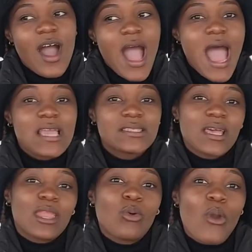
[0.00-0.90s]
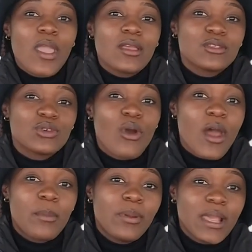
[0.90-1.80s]
I started going to
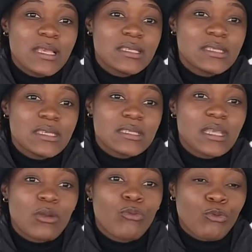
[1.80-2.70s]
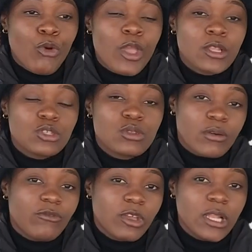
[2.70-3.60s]
her place instead of going to
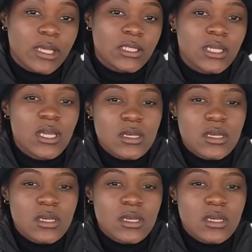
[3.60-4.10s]
the village.